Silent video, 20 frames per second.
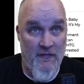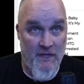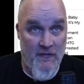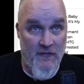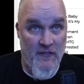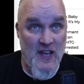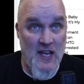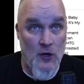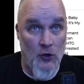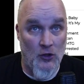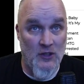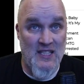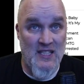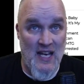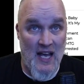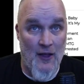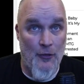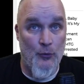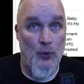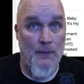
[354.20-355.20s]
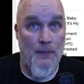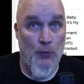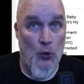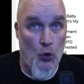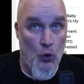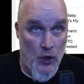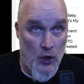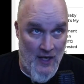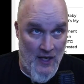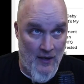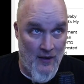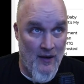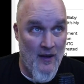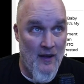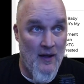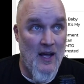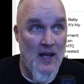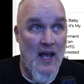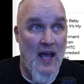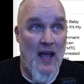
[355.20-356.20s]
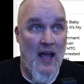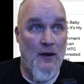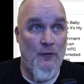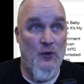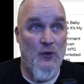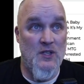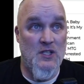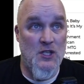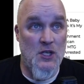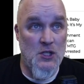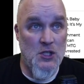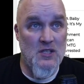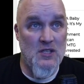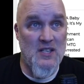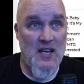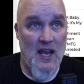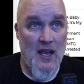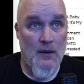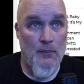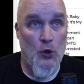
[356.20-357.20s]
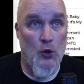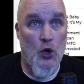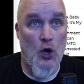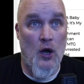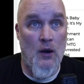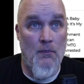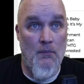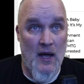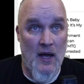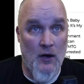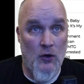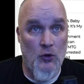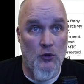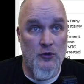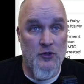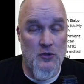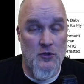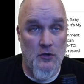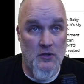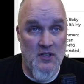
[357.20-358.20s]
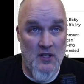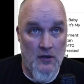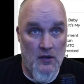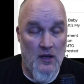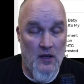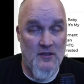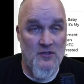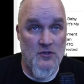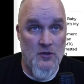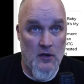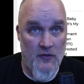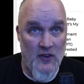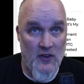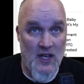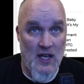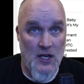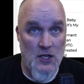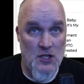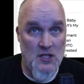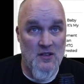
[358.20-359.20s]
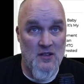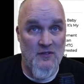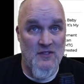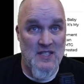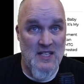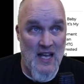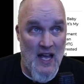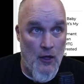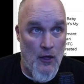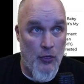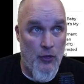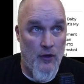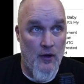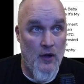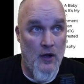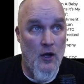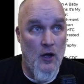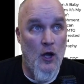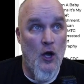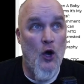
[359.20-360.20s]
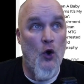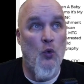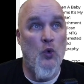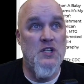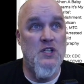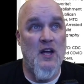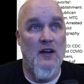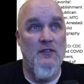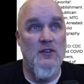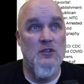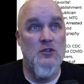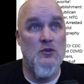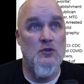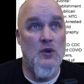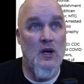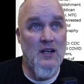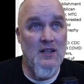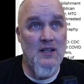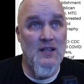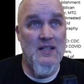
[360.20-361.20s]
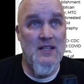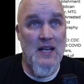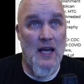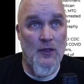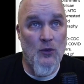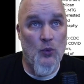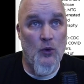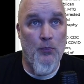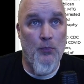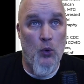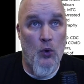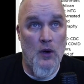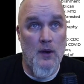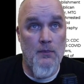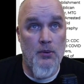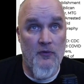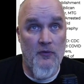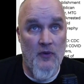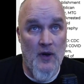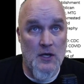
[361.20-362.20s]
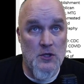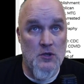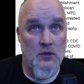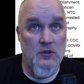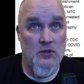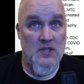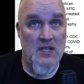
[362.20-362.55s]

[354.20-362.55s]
Fetal Death Reporting and Physician's Handbook on Medical Certi- uh, Certifications of Death, which have instructed death reporting professionals